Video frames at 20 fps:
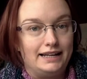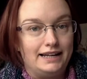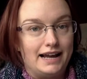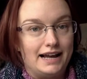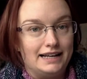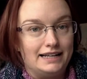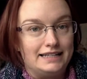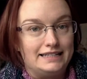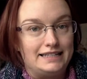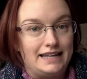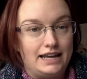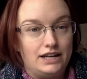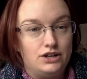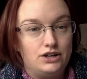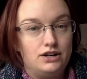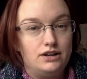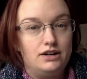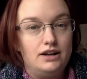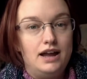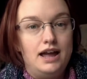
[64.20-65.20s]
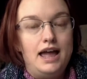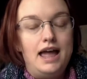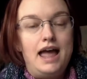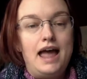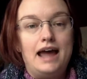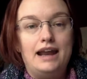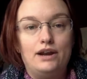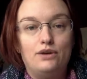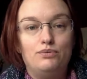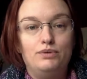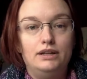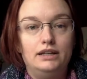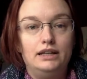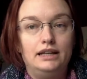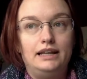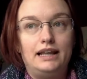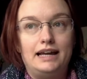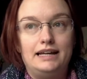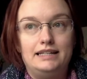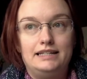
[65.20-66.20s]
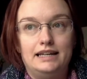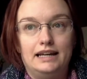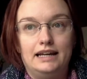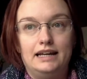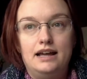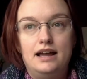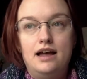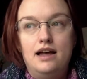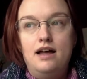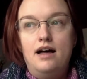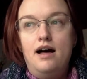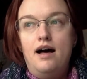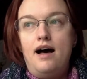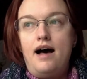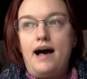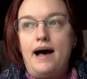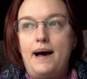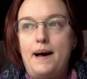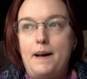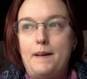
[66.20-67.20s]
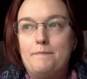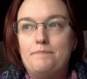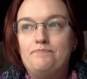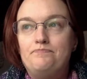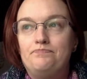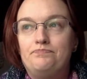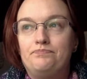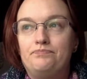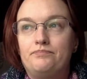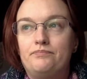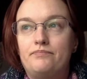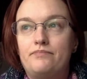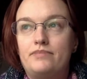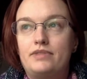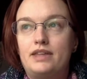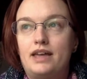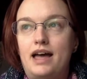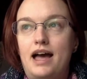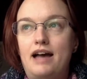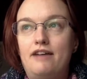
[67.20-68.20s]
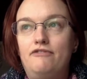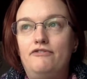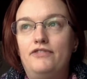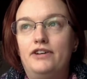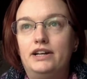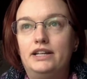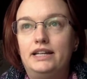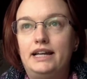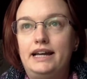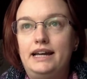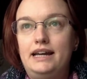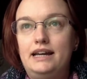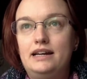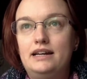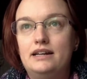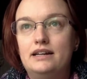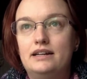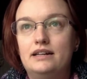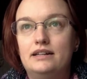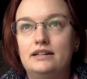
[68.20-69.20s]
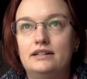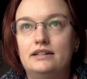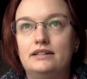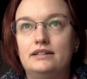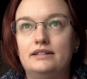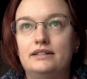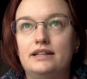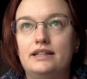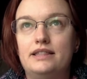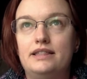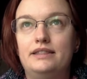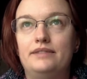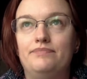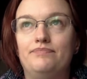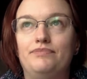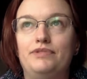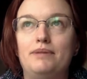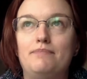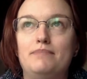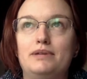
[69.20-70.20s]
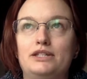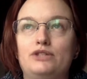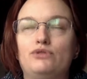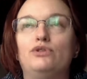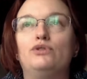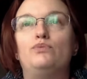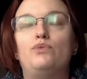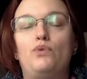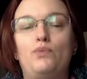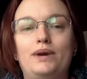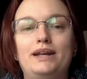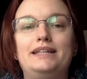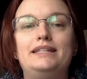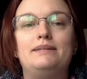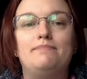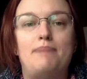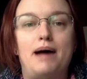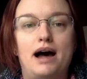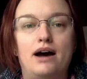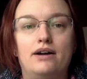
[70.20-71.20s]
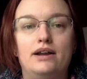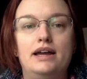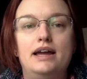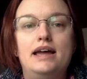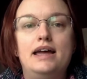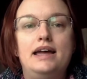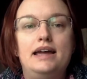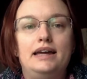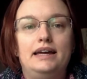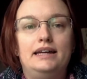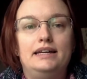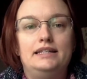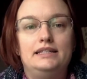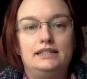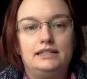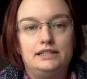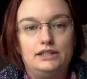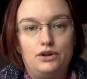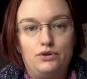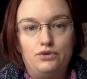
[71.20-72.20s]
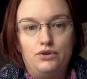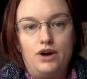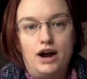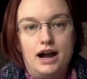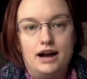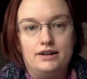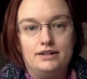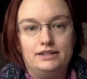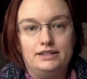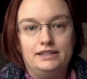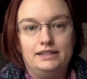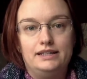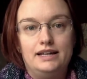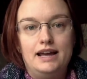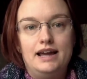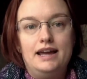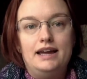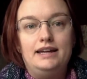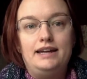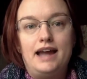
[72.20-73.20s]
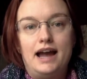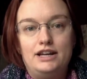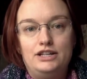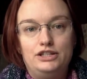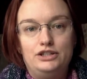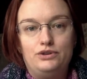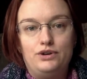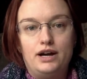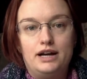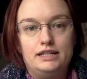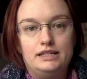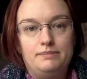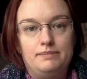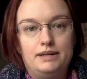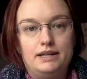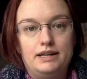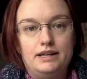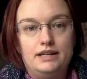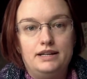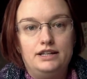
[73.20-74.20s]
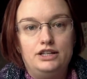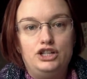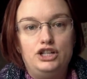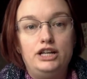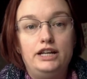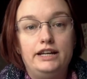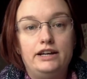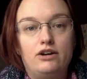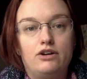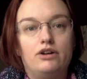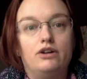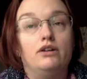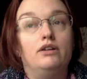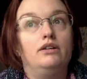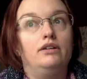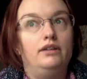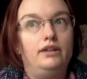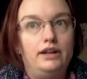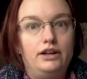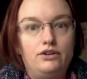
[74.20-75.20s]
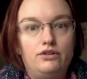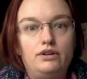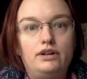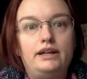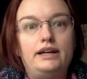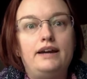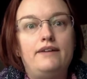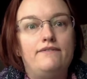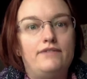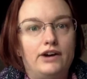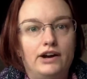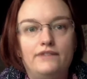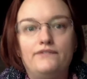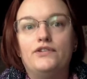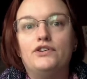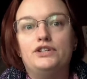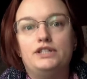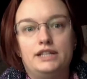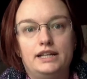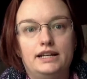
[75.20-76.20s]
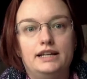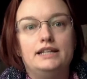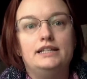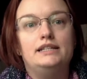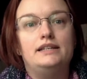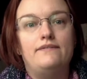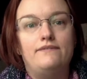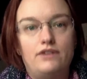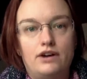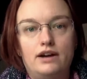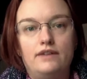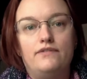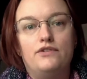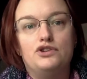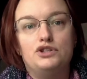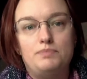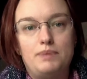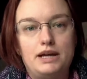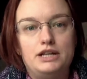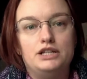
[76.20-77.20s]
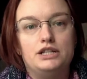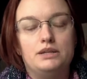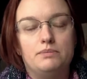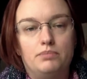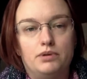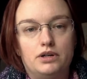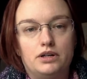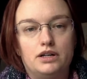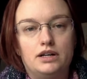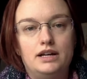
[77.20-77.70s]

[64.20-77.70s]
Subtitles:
Alexander, and I really liked it. I felt like the mystery, well, what it's about is Sloane Krause catches her husband cheating on her, literally very first sentence, very first page of the book,